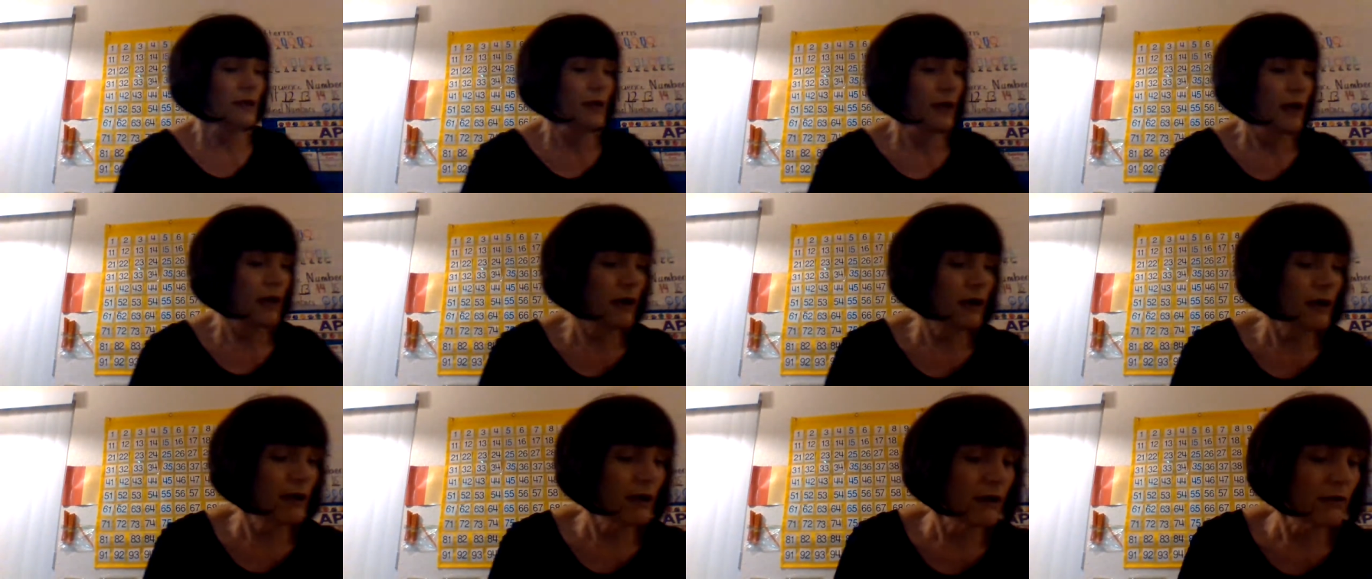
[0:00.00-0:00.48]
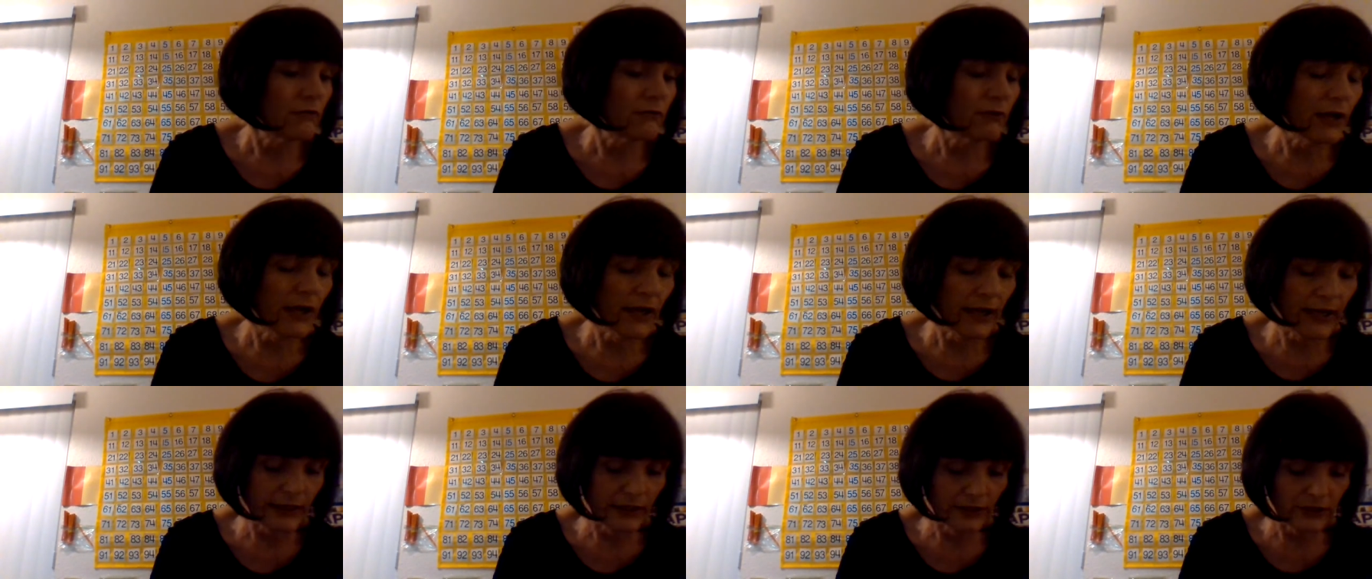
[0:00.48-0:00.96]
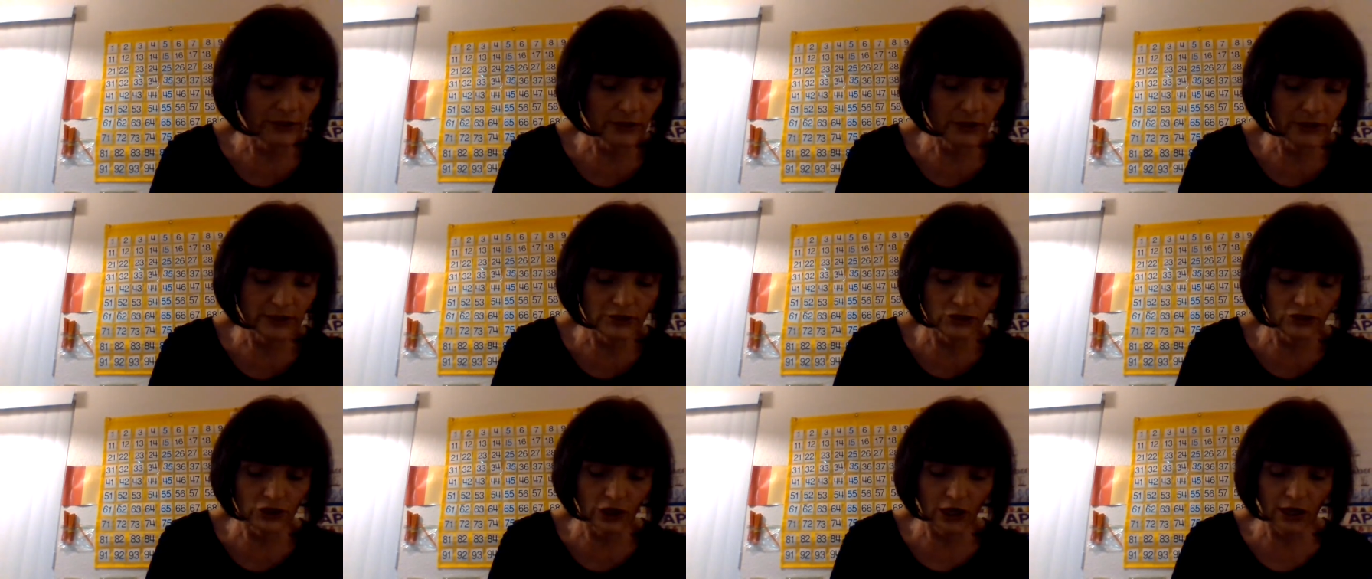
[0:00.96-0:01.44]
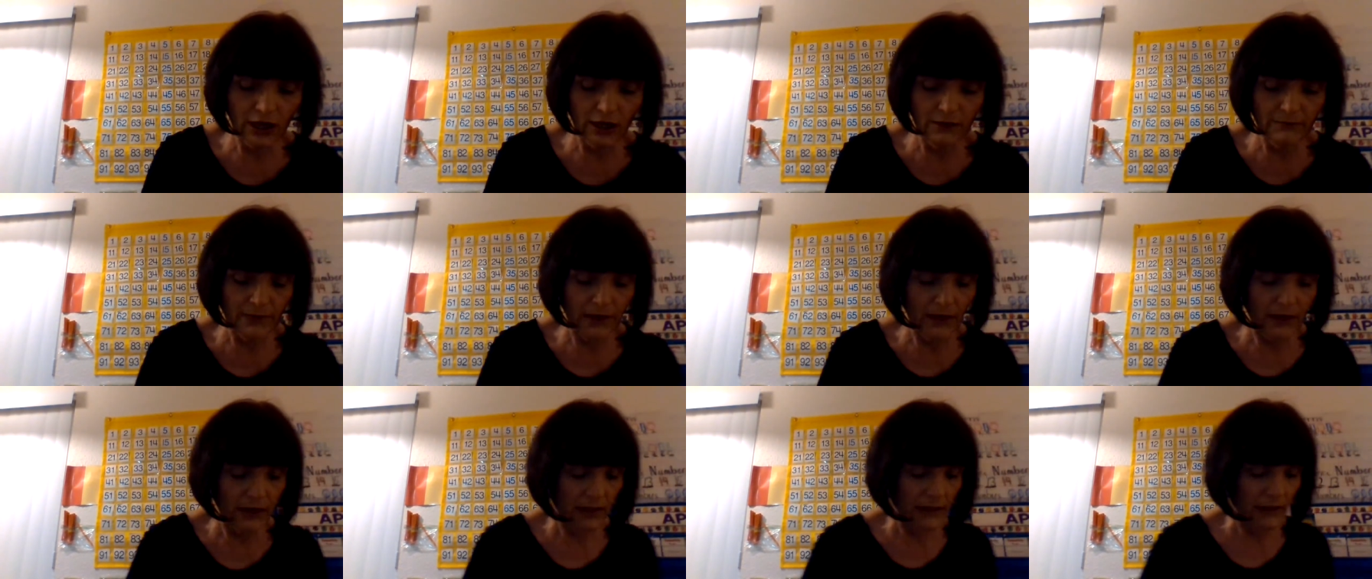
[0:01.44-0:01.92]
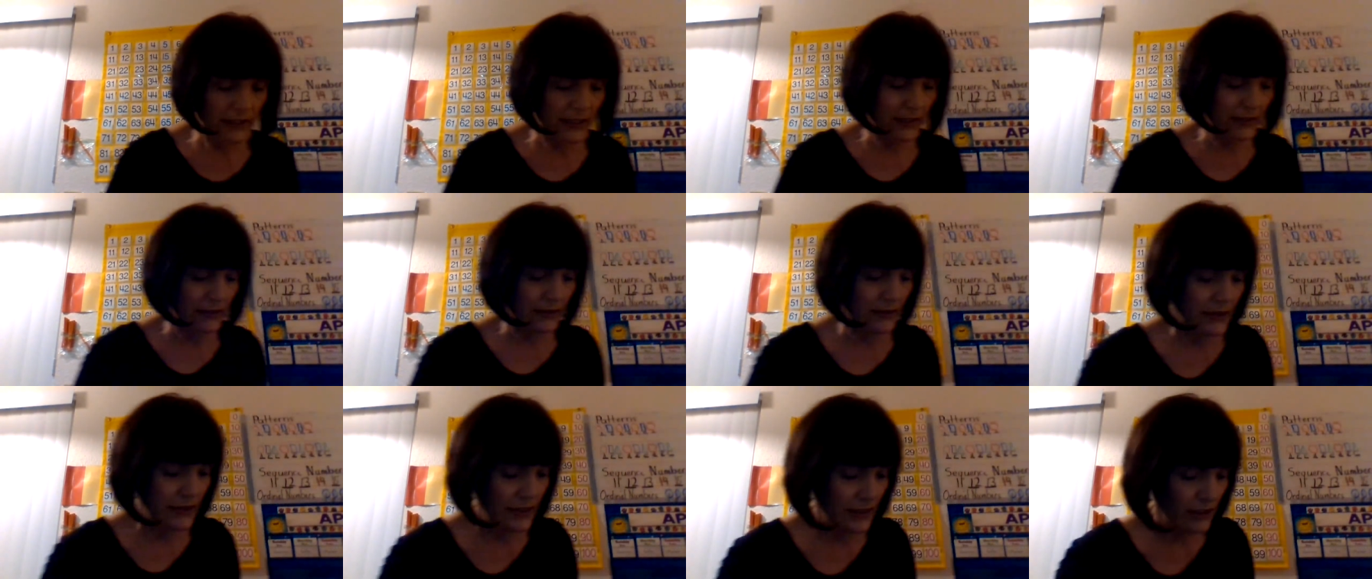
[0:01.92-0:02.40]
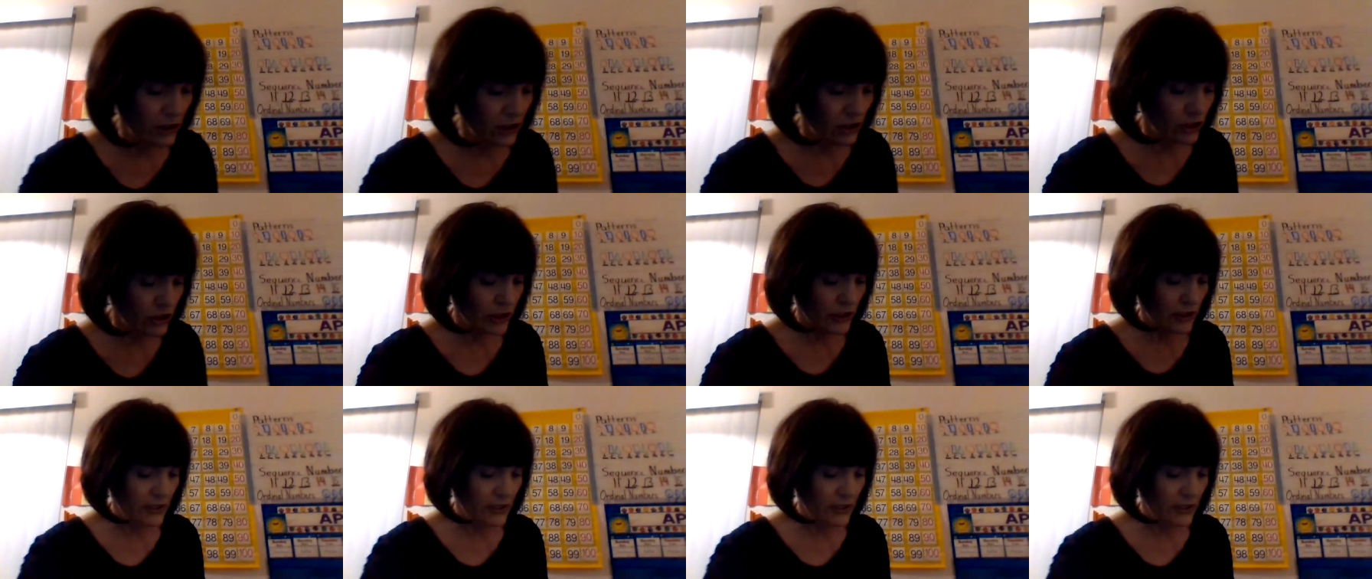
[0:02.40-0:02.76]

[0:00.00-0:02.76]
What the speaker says: All right, good job on addition.